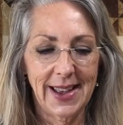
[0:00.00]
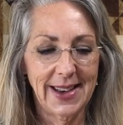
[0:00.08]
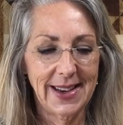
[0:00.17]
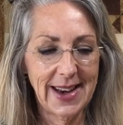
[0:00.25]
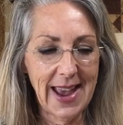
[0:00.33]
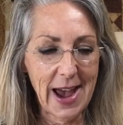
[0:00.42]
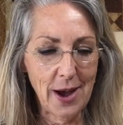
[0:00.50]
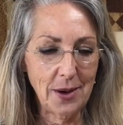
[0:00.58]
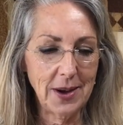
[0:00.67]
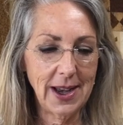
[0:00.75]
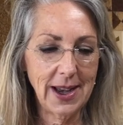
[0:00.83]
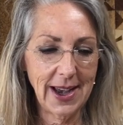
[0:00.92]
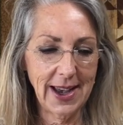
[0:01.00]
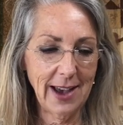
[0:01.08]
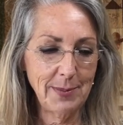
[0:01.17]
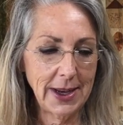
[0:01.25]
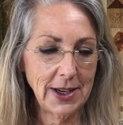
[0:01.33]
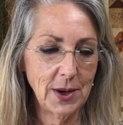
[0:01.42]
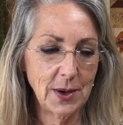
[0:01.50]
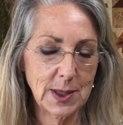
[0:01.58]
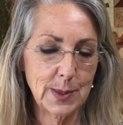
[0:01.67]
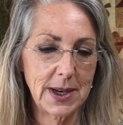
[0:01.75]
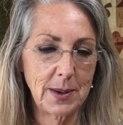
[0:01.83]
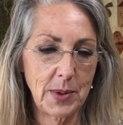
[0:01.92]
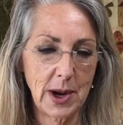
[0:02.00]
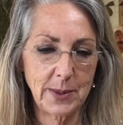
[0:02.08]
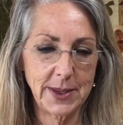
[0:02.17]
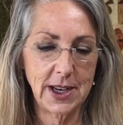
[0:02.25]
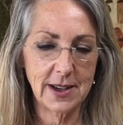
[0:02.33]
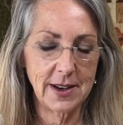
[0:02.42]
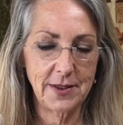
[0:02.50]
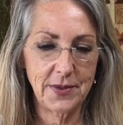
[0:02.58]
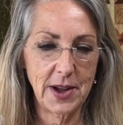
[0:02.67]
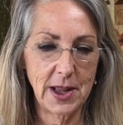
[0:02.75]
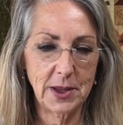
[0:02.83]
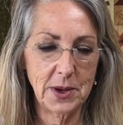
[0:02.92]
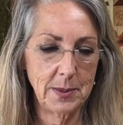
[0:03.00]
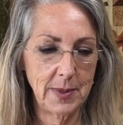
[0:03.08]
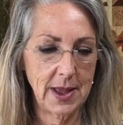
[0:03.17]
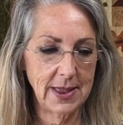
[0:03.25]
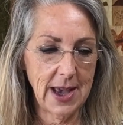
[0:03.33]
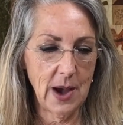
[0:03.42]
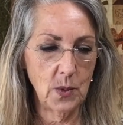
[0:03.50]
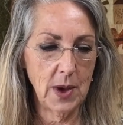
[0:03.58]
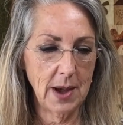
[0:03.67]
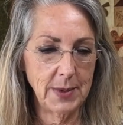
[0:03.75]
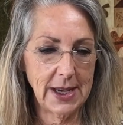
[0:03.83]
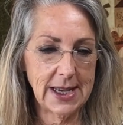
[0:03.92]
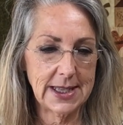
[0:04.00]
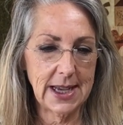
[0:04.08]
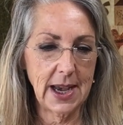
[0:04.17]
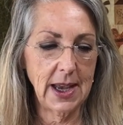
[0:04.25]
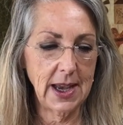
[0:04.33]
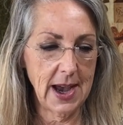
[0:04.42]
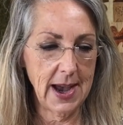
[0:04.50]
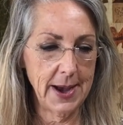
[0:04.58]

Now, I have my notes, but I'm probably not going to follow them that well because I